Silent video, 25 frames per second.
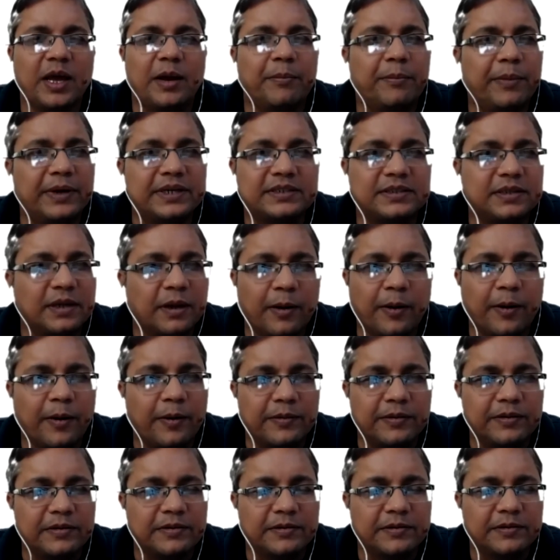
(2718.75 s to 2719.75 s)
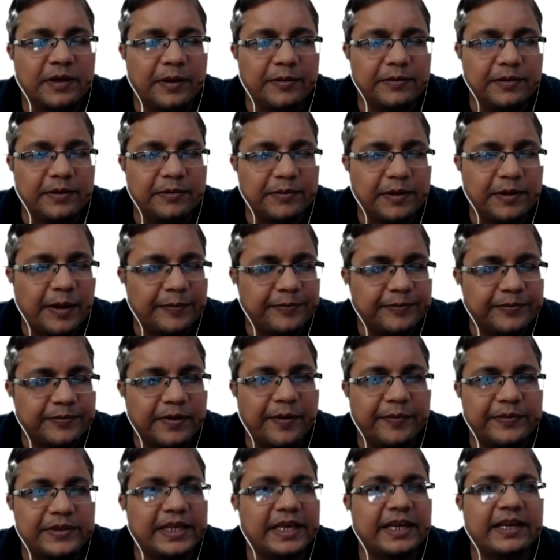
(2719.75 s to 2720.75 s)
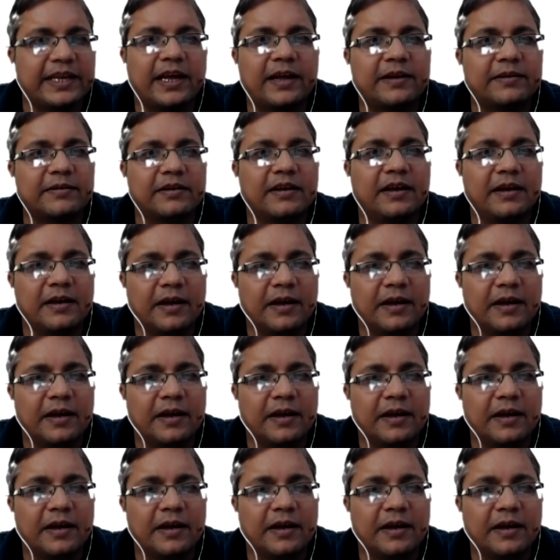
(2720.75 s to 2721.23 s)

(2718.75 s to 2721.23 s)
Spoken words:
But there are